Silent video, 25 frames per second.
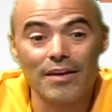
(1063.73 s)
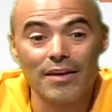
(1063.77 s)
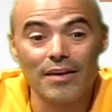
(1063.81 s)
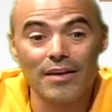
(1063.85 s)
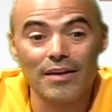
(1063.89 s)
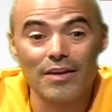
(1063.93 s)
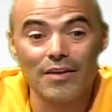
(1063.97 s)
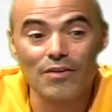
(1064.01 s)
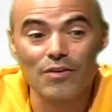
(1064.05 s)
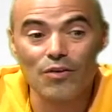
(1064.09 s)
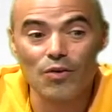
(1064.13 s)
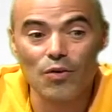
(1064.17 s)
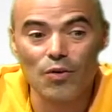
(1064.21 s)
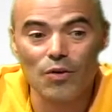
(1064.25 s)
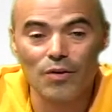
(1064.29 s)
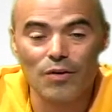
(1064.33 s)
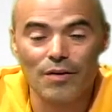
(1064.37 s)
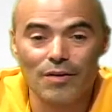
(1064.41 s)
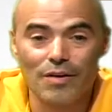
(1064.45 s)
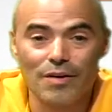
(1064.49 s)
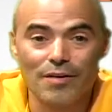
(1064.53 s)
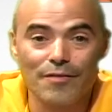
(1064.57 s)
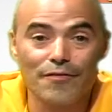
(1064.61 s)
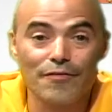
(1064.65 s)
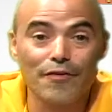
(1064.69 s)

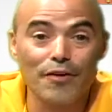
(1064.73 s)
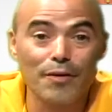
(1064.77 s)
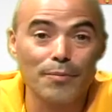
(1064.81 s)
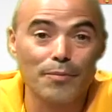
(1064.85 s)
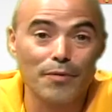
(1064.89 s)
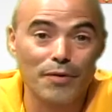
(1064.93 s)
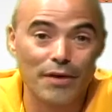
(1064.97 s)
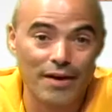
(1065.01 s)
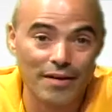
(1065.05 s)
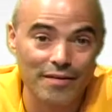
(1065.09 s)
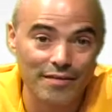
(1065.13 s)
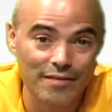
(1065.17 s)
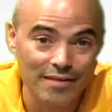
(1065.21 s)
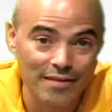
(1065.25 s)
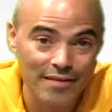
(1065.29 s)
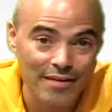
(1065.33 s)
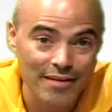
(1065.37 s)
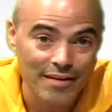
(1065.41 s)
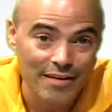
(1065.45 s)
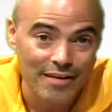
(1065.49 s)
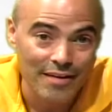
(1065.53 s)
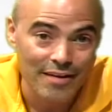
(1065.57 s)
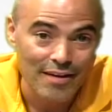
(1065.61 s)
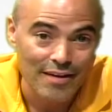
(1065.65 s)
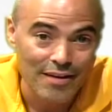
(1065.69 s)
your footprint,
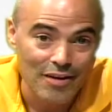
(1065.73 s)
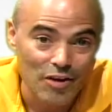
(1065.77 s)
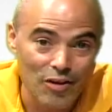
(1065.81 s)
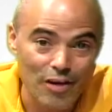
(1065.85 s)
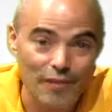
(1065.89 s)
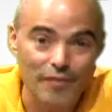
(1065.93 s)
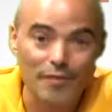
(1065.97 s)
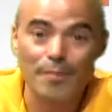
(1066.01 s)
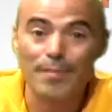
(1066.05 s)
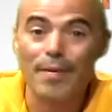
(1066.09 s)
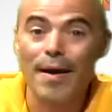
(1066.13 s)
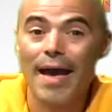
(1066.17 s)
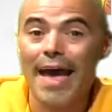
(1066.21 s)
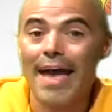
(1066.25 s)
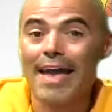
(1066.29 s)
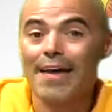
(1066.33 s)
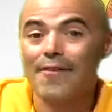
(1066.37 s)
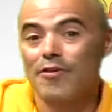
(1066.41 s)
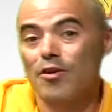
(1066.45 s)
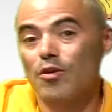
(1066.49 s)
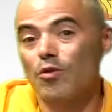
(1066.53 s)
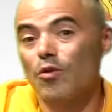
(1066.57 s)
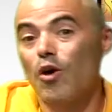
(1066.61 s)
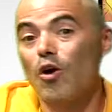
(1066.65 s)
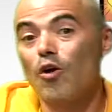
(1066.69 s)
you have to pay if
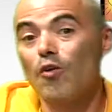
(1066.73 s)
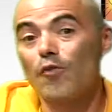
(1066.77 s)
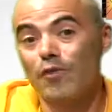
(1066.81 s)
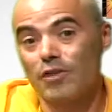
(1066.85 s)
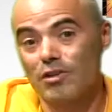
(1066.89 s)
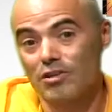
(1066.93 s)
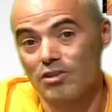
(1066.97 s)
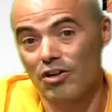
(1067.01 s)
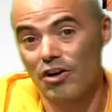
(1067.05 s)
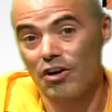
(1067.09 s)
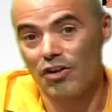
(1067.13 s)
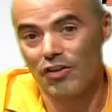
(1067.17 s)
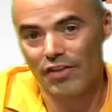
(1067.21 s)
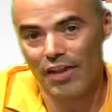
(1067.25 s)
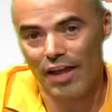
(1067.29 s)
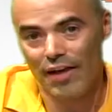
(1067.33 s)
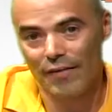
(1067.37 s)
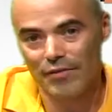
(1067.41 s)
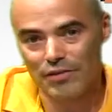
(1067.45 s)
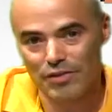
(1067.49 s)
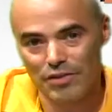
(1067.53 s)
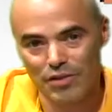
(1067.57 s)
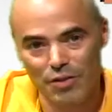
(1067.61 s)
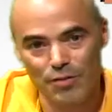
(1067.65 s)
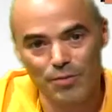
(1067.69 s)
you go over a certain
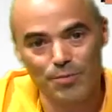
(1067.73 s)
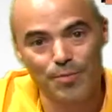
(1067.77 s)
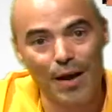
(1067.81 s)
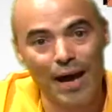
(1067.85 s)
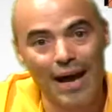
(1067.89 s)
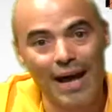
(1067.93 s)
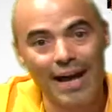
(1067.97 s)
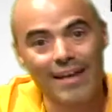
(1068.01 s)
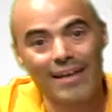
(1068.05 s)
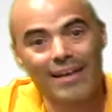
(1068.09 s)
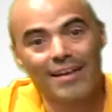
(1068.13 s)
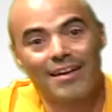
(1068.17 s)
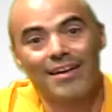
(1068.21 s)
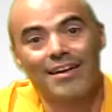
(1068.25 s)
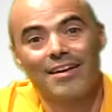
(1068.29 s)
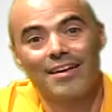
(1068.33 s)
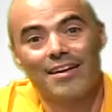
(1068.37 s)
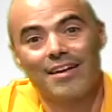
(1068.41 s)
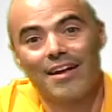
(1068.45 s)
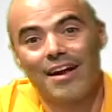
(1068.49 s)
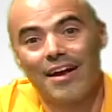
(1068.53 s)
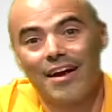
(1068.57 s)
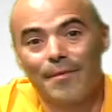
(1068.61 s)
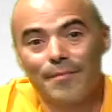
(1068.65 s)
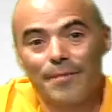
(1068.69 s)
level. So buying
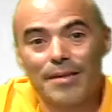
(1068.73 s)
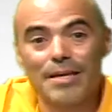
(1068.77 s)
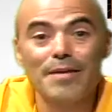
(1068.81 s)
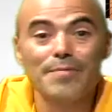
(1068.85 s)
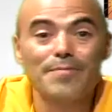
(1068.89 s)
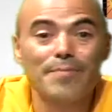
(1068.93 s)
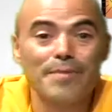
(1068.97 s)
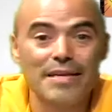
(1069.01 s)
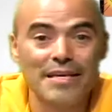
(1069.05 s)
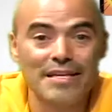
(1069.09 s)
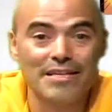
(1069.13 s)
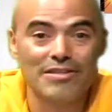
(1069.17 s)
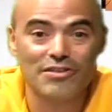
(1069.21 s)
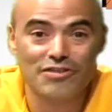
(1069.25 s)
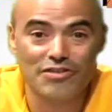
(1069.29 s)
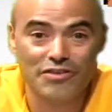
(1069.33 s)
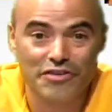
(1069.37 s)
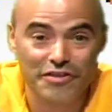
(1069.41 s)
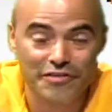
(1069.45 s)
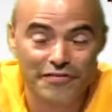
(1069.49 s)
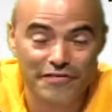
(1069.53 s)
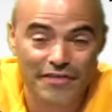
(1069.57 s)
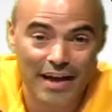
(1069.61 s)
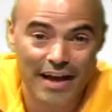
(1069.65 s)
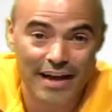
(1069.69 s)
EPEAT
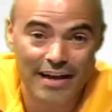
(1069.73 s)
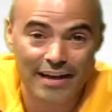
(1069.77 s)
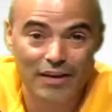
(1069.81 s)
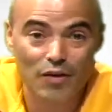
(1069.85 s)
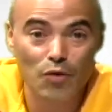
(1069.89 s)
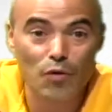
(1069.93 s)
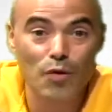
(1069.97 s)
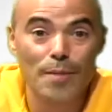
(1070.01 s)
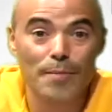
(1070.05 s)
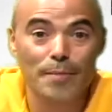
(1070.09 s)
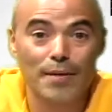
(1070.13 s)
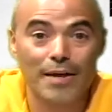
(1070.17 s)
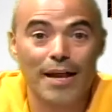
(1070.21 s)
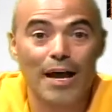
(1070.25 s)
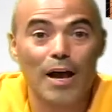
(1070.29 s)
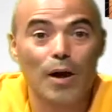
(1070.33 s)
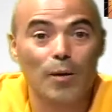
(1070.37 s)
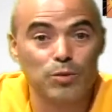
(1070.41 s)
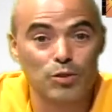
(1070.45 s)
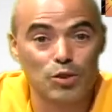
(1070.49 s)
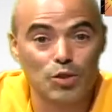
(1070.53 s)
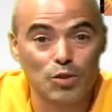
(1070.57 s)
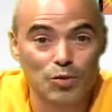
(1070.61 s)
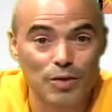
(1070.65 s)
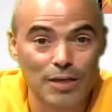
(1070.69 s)
certified equipment
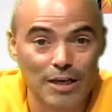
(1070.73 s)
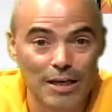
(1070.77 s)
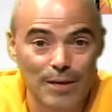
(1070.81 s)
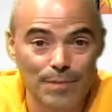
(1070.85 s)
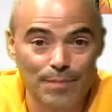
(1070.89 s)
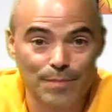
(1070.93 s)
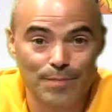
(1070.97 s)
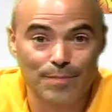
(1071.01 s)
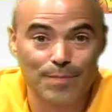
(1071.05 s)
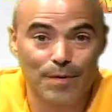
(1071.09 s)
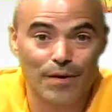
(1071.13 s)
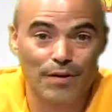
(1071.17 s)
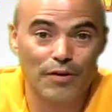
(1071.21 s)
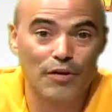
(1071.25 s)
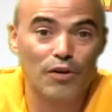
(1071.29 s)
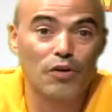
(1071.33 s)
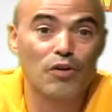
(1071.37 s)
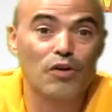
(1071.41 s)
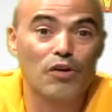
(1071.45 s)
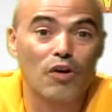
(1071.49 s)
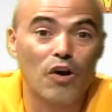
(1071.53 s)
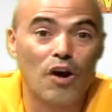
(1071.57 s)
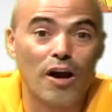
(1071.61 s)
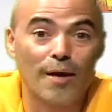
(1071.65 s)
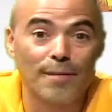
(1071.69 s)
helps you keep under your
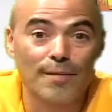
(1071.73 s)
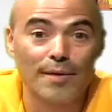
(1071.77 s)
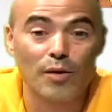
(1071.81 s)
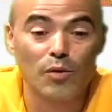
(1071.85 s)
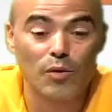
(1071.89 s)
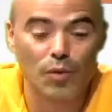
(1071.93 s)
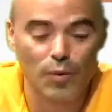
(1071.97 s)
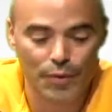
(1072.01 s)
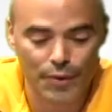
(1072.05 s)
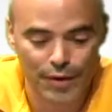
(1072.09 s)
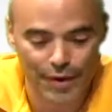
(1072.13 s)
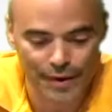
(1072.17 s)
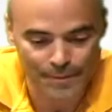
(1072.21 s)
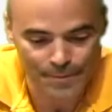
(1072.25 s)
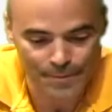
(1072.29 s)
carbon quota.